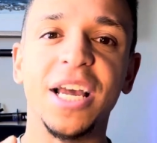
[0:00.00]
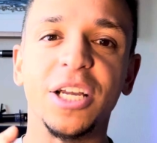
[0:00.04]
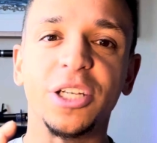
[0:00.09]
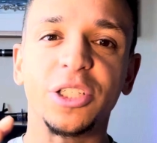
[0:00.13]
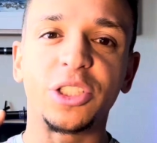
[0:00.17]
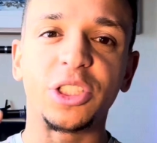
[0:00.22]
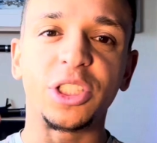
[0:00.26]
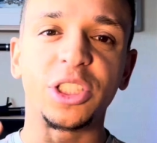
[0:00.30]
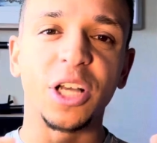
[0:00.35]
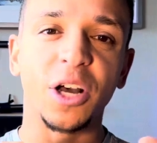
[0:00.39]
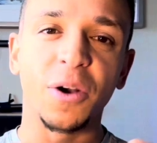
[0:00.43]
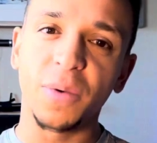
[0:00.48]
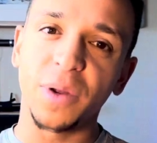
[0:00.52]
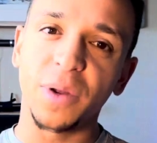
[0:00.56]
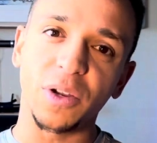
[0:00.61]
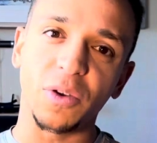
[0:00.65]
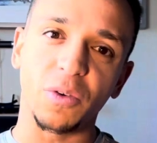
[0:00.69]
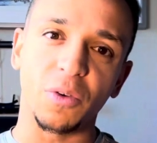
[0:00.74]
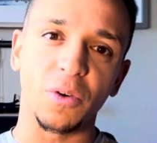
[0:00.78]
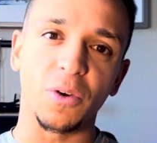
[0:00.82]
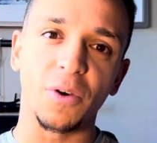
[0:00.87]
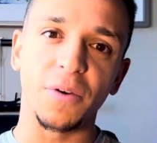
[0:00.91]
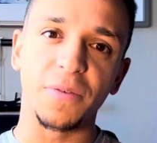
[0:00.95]
so
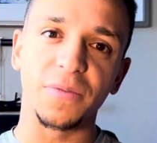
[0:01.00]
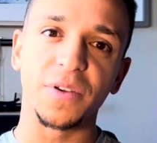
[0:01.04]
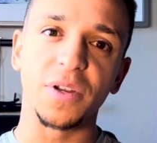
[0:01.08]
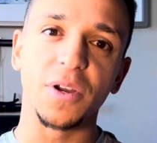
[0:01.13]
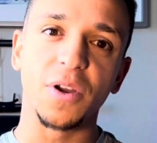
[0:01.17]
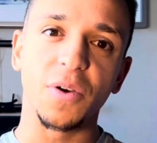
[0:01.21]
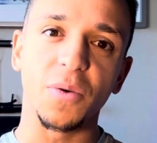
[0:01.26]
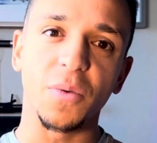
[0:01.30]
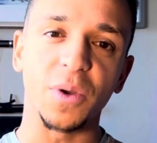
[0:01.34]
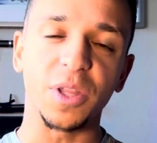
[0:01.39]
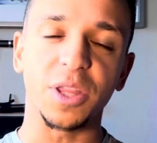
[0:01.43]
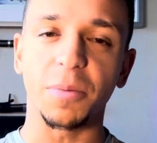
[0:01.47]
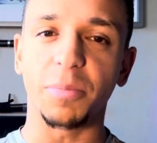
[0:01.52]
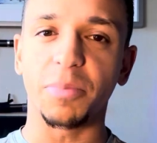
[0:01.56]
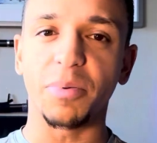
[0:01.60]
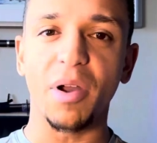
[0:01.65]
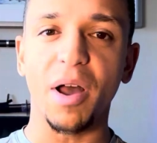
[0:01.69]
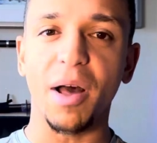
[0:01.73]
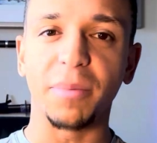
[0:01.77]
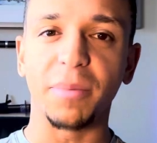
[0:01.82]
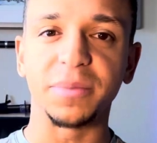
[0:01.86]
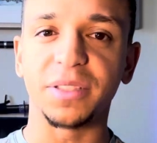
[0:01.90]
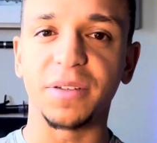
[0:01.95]
engrooved with the
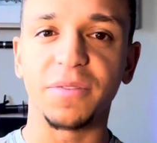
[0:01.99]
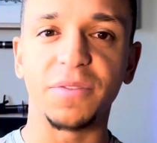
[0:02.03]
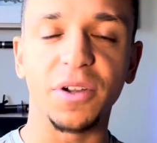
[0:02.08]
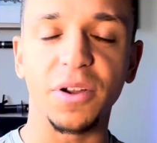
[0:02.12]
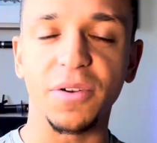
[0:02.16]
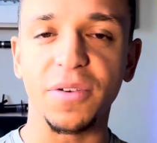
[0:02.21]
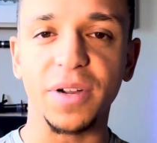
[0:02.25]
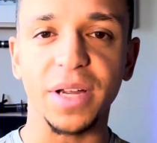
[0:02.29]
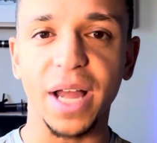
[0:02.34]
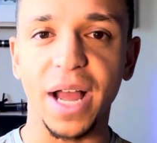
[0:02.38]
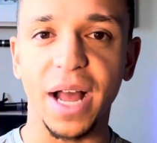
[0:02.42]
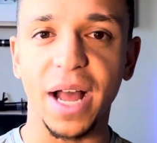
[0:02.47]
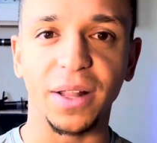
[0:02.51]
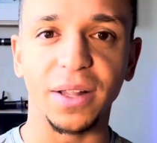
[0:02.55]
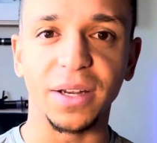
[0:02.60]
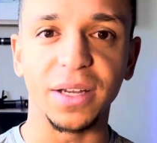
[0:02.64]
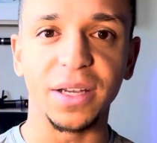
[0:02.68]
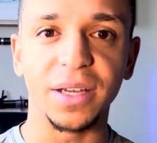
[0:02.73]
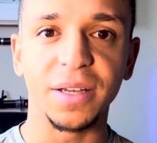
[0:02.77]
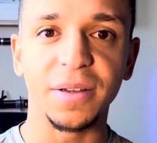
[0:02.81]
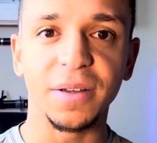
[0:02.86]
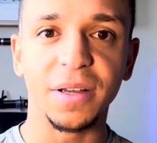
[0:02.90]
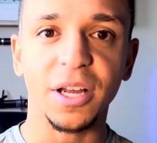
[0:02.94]
problems of your
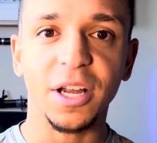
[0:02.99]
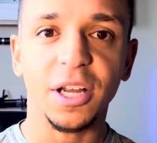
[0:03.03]
reality,